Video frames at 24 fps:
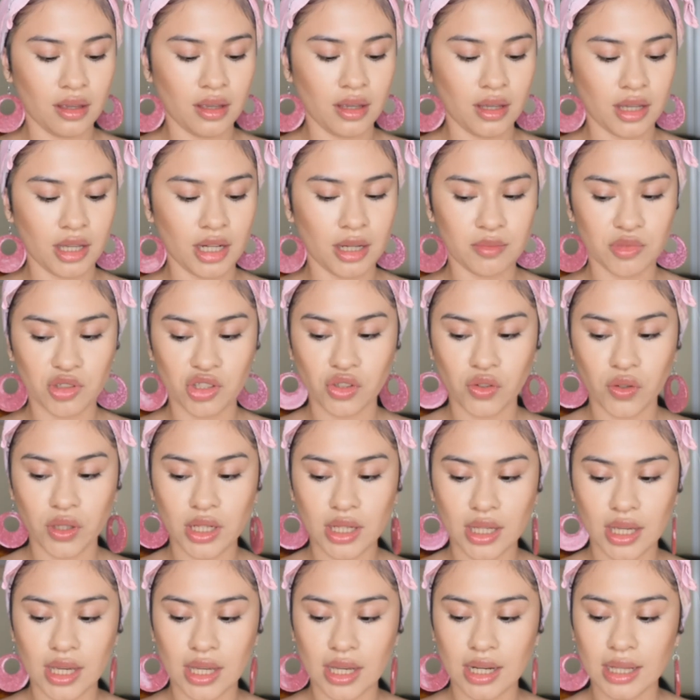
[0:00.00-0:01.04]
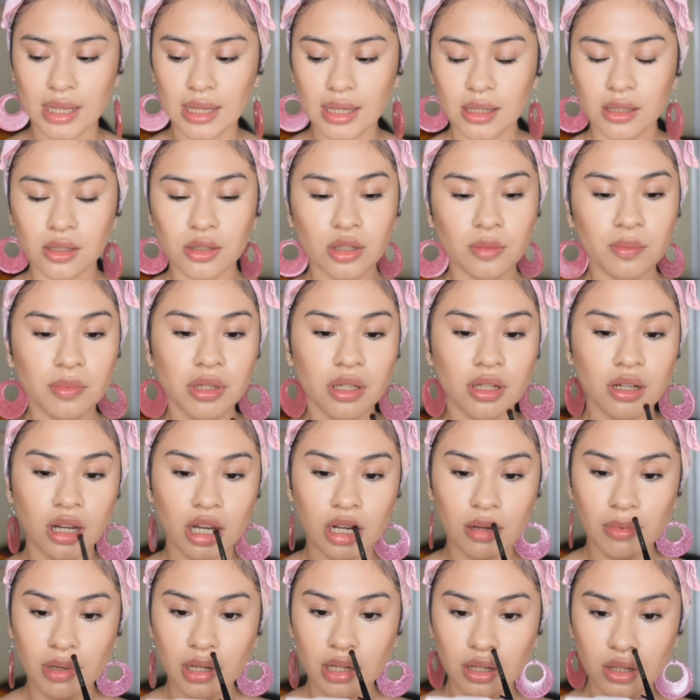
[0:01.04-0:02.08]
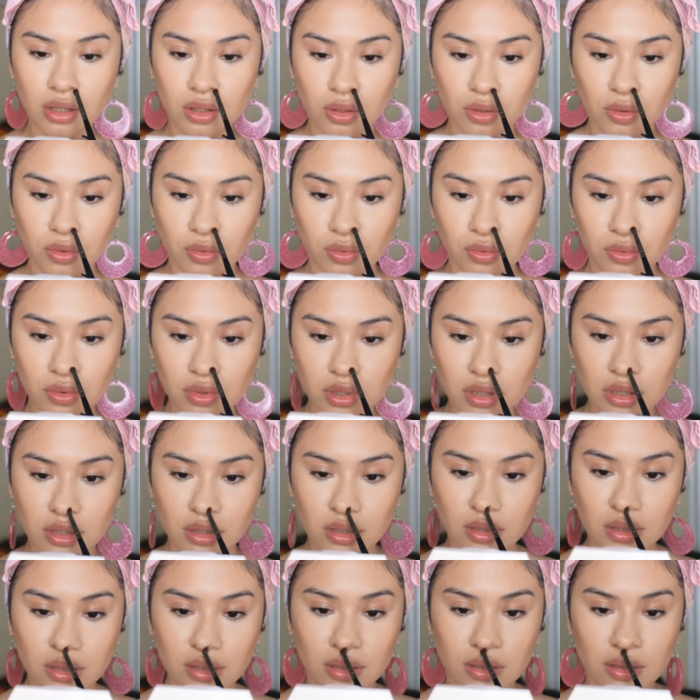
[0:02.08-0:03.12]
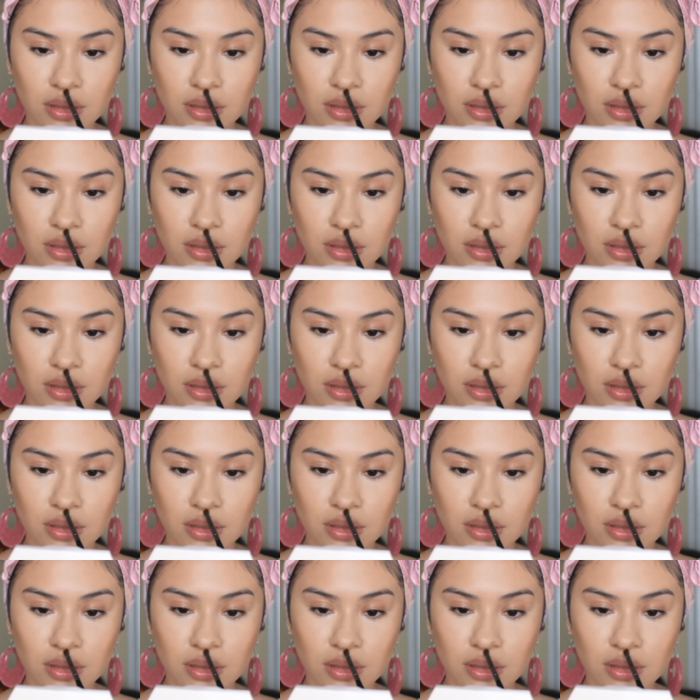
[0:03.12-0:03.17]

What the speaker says: And I'm just going to get a little bit on my nose.